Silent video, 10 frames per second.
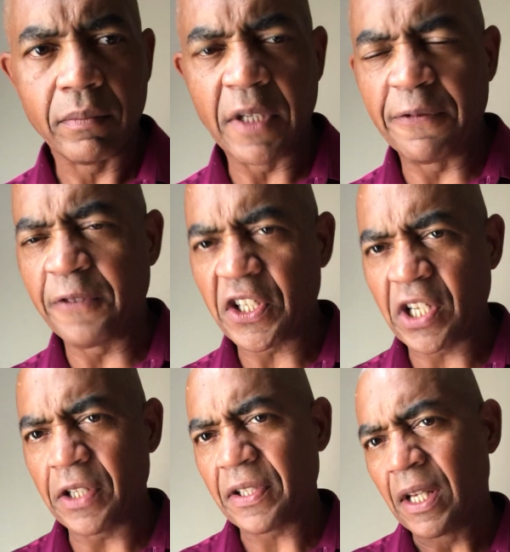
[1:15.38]

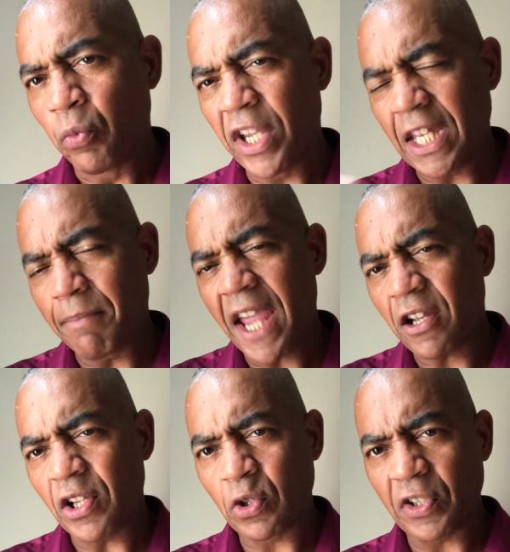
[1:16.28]
efficient. We can make
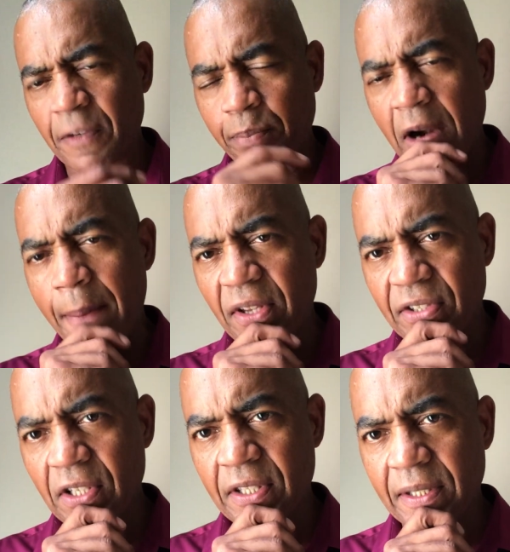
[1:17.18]
all sorts of
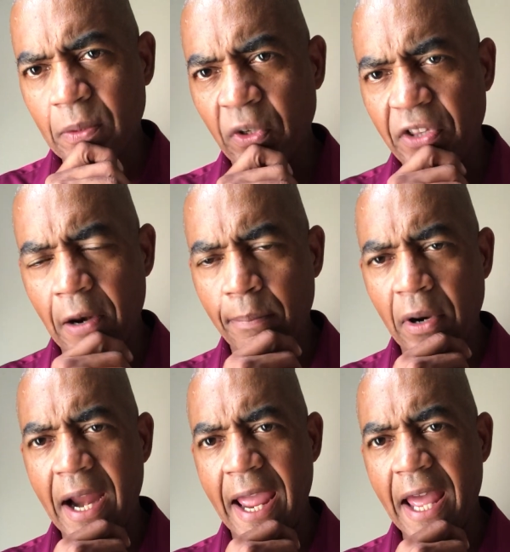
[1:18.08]
promises with our
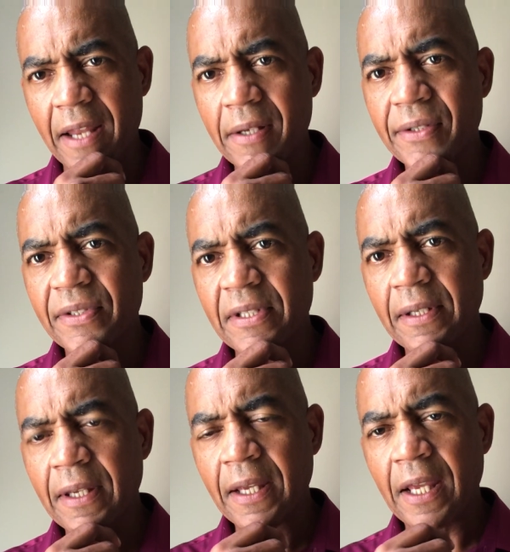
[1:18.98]
brands.
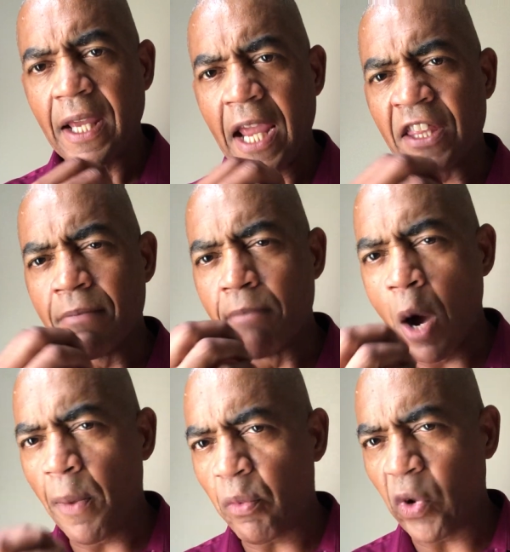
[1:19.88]
And the
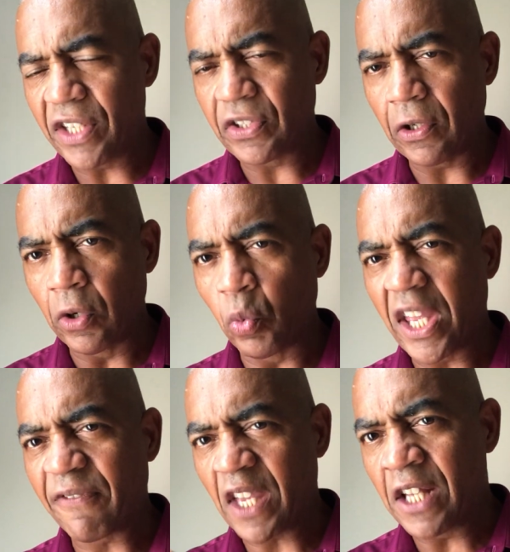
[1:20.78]
moment we do, we
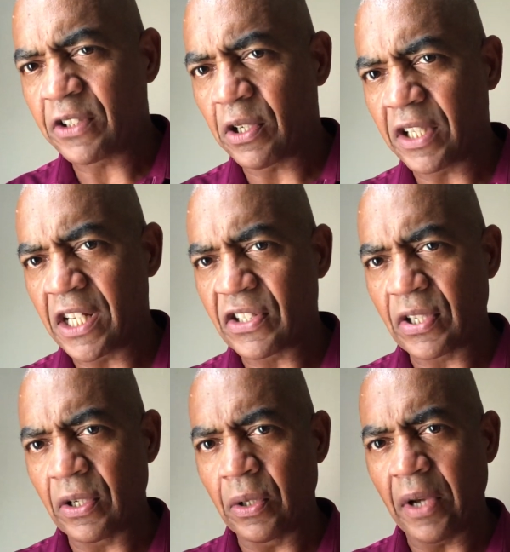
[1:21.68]
have entered
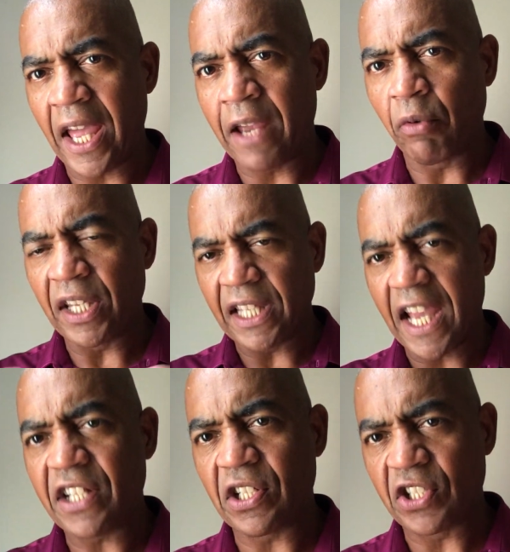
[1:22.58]
into a
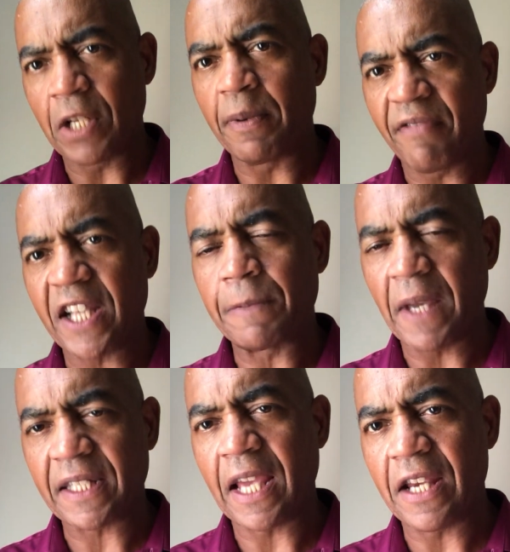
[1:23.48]
relationship of
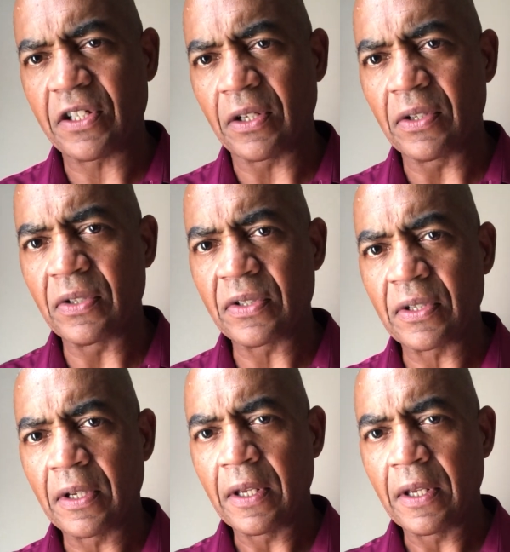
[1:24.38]
expectations